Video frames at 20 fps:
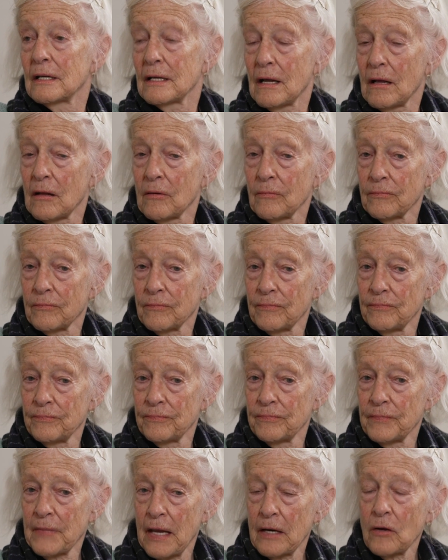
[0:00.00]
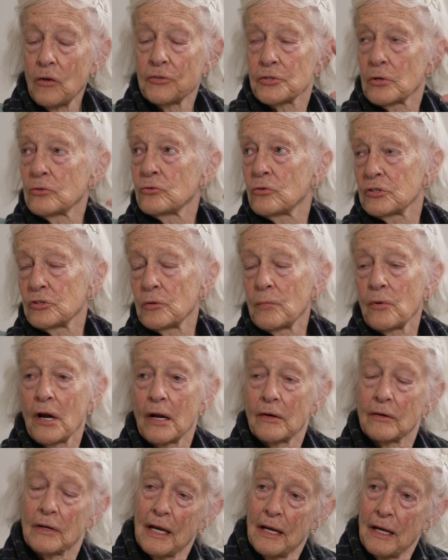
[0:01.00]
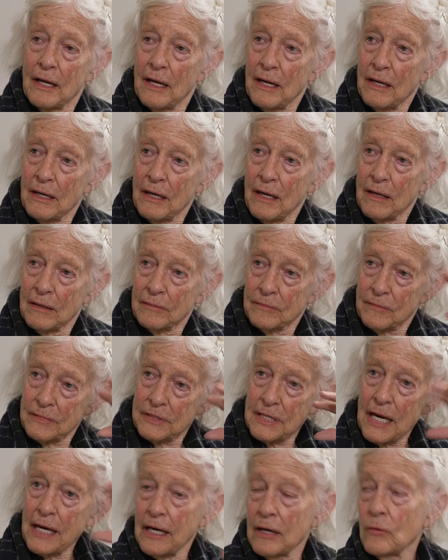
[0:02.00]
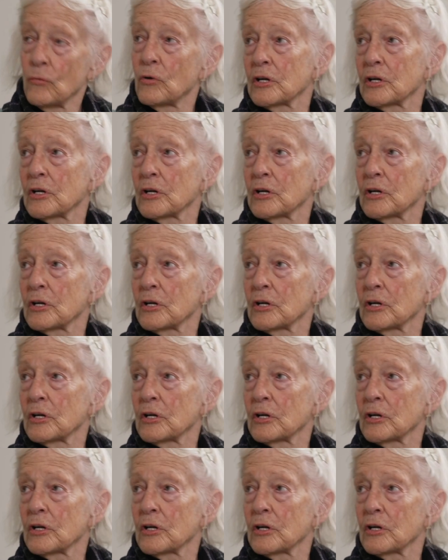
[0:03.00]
and also Trisha Brown, taking